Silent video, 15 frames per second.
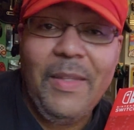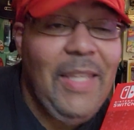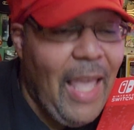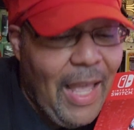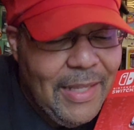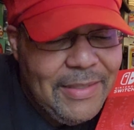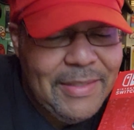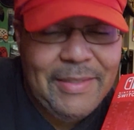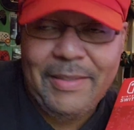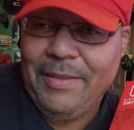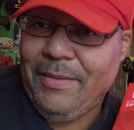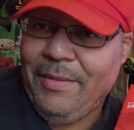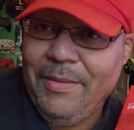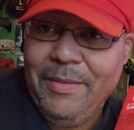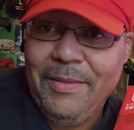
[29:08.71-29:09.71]
Yes.
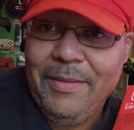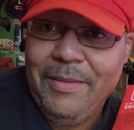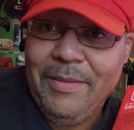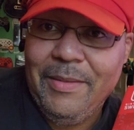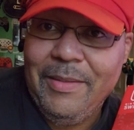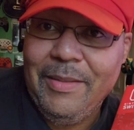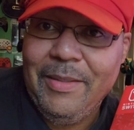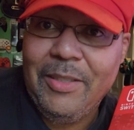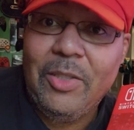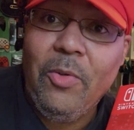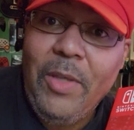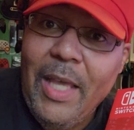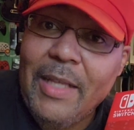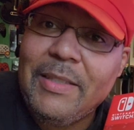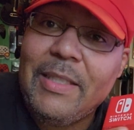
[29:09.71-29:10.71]
So
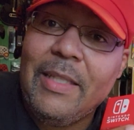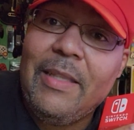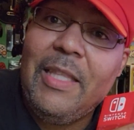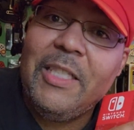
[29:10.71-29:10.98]
yes,